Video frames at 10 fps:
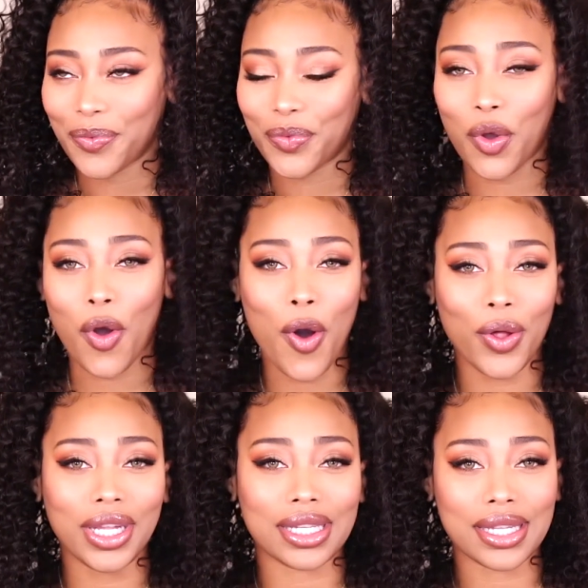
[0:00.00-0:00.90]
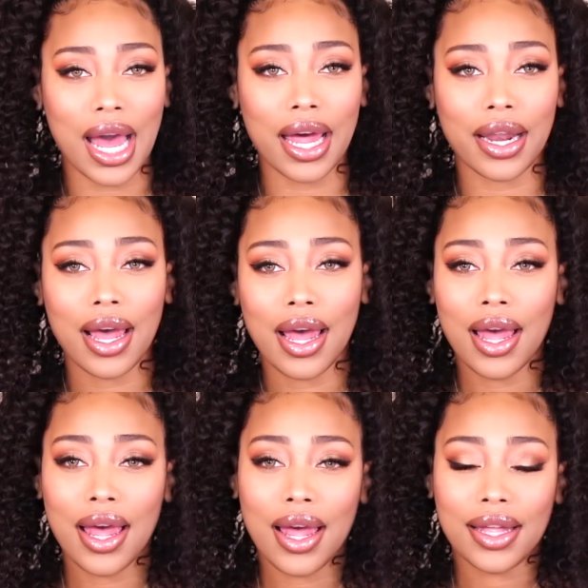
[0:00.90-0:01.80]
the hold is not
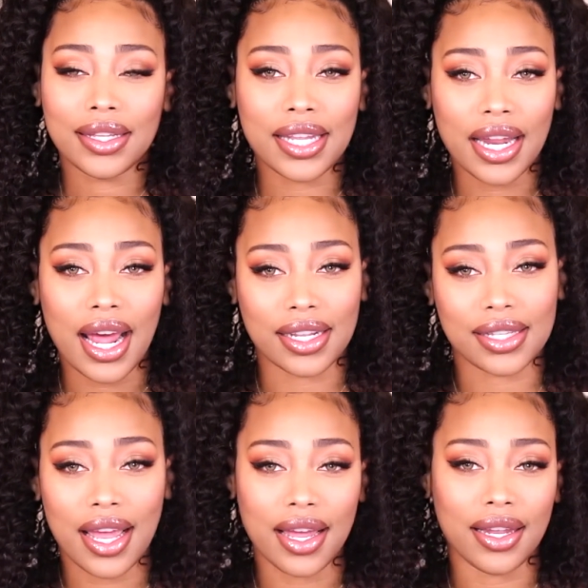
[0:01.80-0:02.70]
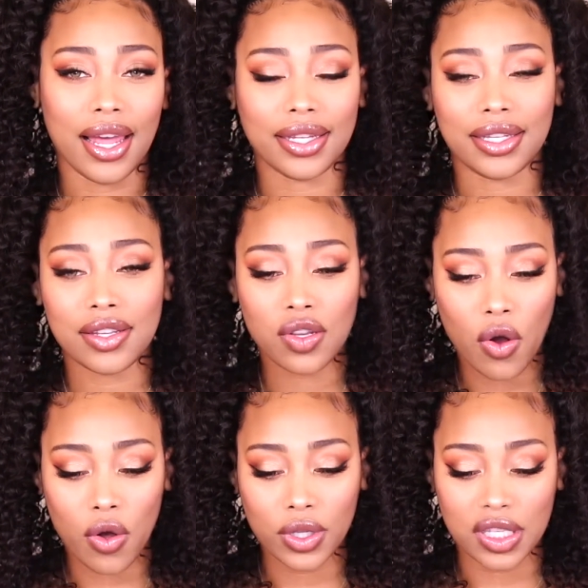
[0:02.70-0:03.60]
10 out of 10. Like this
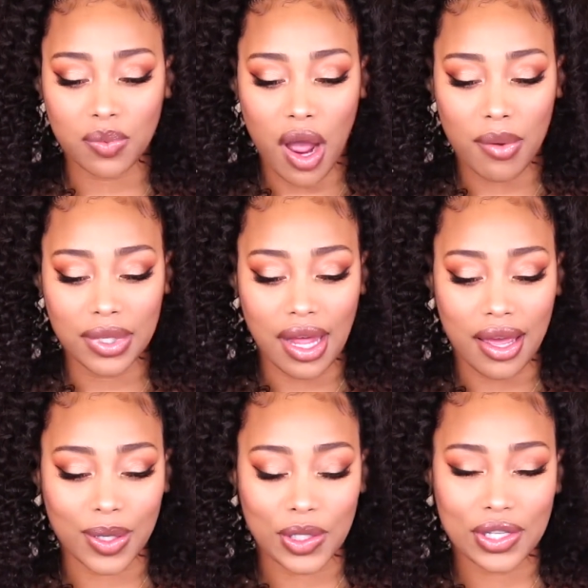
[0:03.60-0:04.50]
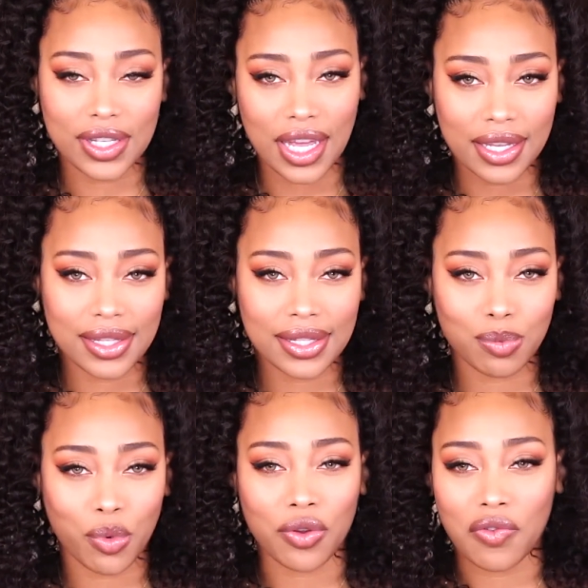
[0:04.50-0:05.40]
hold is probably like a
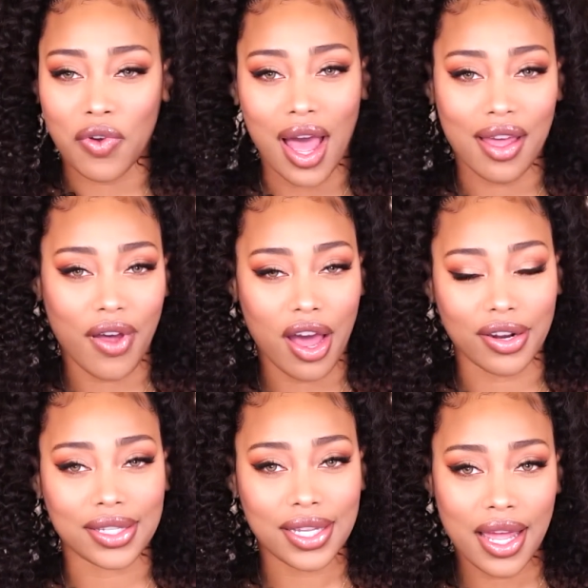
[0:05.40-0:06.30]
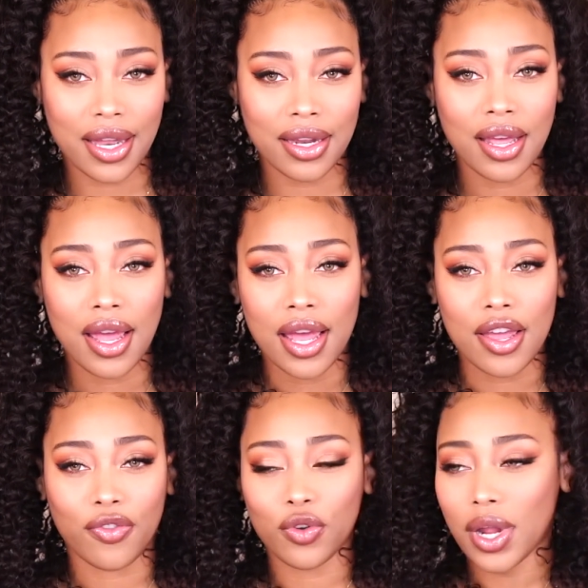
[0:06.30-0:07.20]
6.5 out of 10
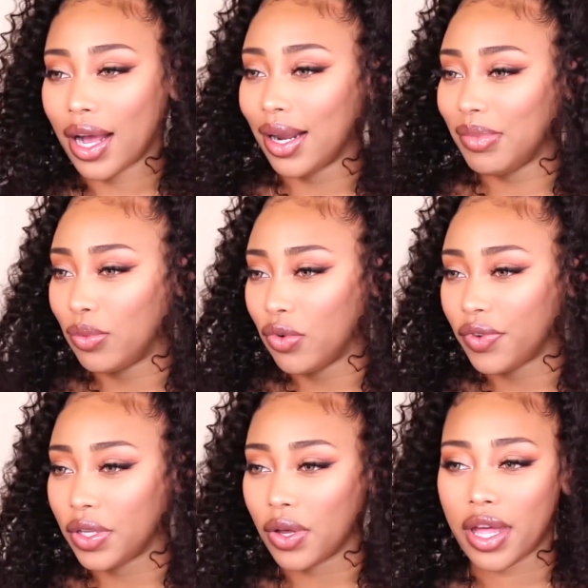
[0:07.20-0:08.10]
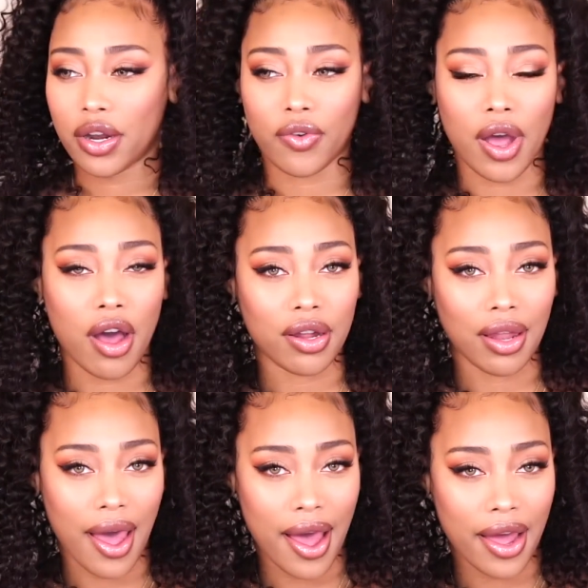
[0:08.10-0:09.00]
if you're not gonna be moving your head around a
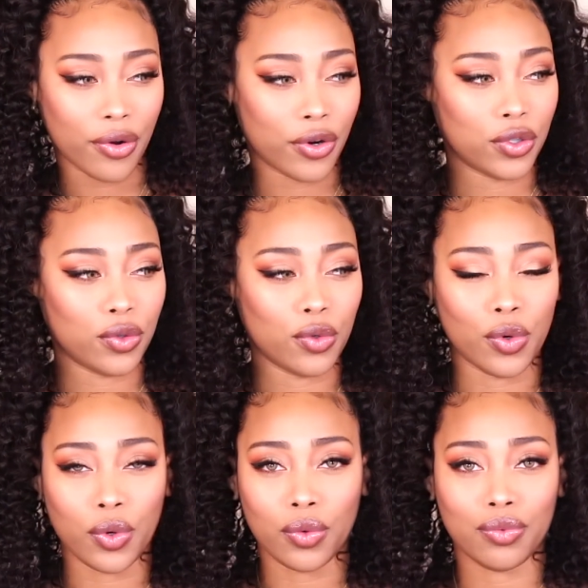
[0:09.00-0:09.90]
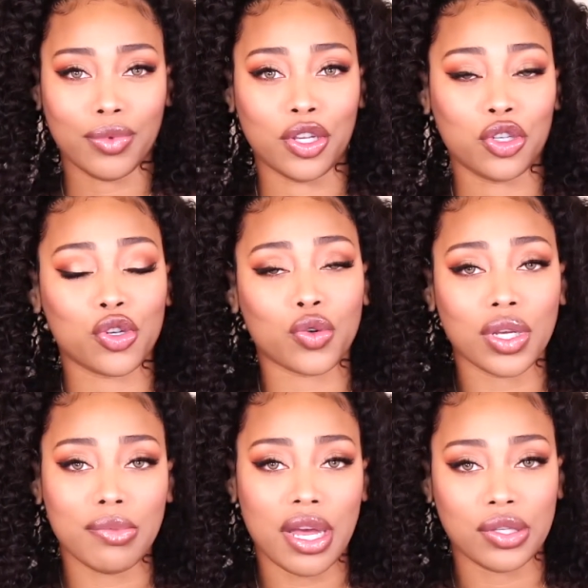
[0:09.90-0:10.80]
lot or do
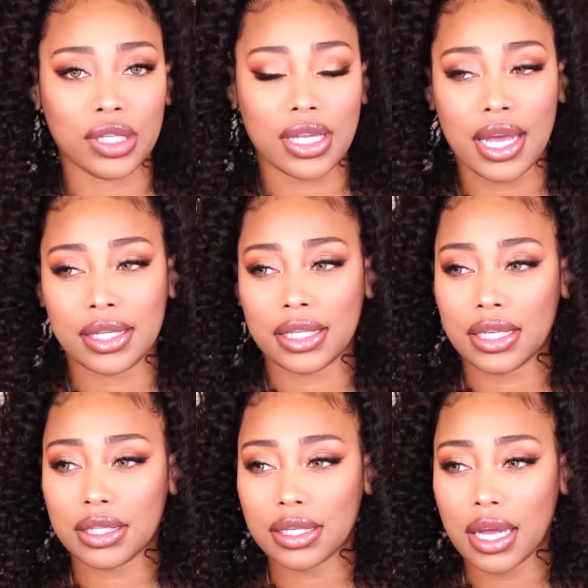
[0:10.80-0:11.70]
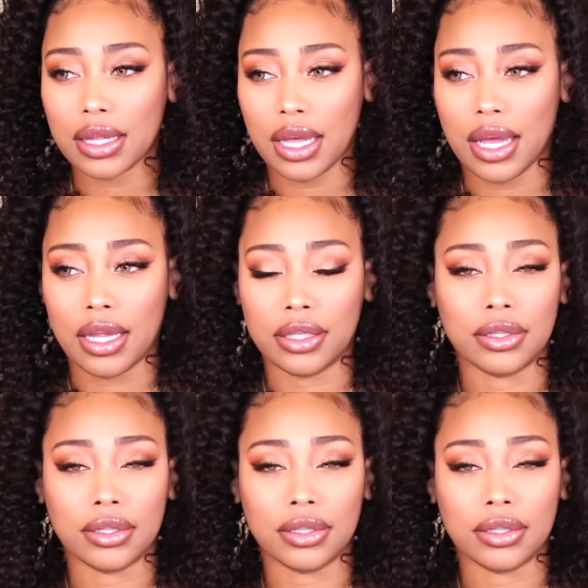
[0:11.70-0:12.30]
extreme exercises. Then